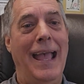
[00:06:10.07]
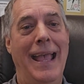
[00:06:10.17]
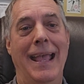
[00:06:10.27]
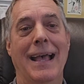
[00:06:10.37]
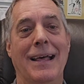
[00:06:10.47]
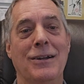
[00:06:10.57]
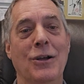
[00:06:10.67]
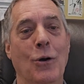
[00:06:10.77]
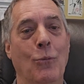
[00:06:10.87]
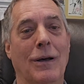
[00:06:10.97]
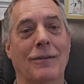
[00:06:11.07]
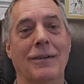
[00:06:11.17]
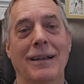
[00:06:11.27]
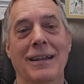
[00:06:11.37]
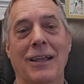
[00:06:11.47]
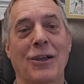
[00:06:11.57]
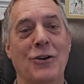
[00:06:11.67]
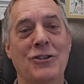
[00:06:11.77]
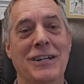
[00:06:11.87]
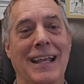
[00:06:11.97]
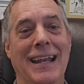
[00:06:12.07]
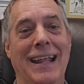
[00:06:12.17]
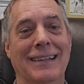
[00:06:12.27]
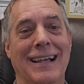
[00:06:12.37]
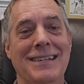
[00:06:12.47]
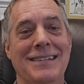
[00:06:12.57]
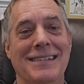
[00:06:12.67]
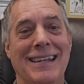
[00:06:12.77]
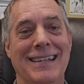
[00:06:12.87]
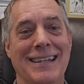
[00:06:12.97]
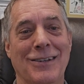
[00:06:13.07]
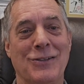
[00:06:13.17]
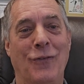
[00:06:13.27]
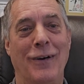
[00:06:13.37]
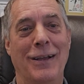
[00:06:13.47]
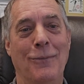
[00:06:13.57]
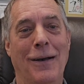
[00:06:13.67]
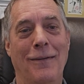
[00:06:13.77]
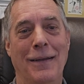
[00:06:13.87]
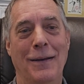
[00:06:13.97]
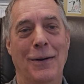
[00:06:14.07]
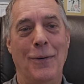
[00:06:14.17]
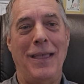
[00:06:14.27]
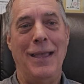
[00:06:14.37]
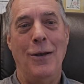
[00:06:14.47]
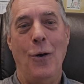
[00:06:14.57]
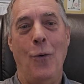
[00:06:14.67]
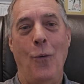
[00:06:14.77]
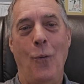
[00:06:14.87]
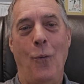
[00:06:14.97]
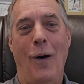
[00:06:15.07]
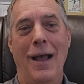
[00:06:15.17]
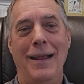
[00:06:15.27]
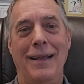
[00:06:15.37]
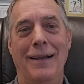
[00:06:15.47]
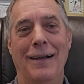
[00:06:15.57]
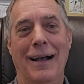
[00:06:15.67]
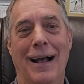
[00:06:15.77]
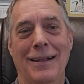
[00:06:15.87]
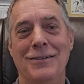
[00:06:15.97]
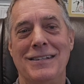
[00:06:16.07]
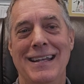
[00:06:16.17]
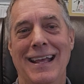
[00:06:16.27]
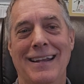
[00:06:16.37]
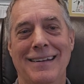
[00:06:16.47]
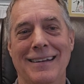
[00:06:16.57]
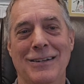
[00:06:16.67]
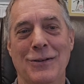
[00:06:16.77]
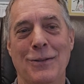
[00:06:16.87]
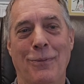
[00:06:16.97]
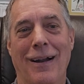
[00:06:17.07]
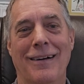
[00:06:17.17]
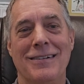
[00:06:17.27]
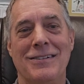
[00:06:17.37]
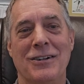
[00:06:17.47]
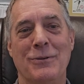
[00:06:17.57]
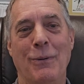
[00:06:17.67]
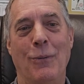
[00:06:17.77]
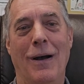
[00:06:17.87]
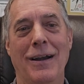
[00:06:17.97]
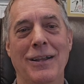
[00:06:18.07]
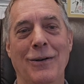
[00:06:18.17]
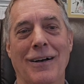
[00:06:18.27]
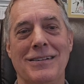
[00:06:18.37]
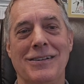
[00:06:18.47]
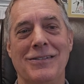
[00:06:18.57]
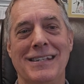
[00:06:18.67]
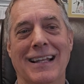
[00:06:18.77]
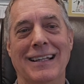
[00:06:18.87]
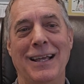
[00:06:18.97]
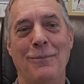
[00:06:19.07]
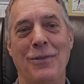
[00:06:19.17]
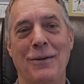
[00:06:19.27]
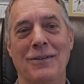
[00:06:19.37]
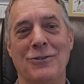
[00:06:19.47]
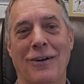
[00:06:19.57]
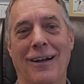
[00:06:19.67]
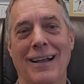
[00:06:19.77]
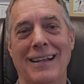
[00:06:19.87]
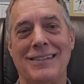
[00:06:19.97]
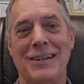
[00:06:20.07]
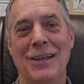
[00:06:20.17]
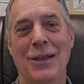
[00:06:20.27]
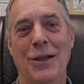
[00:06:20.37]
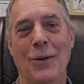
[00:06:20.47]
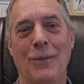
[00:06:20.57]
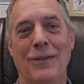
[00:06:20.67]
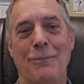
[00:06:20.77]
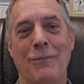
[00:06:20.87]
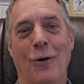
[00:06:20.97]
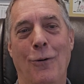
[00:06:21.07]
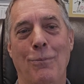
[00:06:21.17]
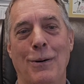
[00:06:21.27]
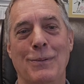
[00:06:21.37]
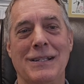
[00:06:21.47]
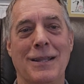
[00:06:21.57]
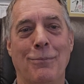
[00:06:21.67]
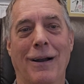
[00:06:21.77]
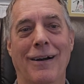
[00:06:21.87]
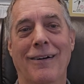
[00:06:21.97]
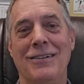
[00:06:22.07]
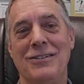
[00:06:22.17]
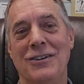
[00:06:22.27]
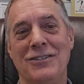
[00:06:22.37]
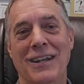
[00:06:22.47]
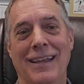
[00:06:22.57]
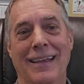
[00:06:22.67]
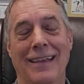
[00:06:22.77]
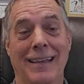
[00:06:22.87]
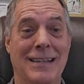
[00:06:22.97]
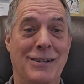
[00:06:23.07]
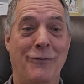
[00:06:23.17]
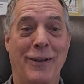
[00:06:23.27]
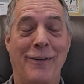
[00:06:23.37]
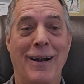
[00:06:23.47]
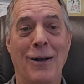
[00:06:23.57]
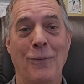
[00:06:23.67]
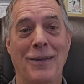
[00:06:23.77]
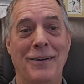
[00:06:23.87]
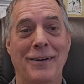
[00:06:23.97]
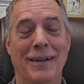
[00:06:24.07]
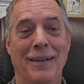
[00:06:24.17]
and we'll negotiate any licensing deals for you. Well, okay, why? I understand doing the prior art search, but why are you also selling them the drawings when the whole purpose of the prior art search is to figure out whether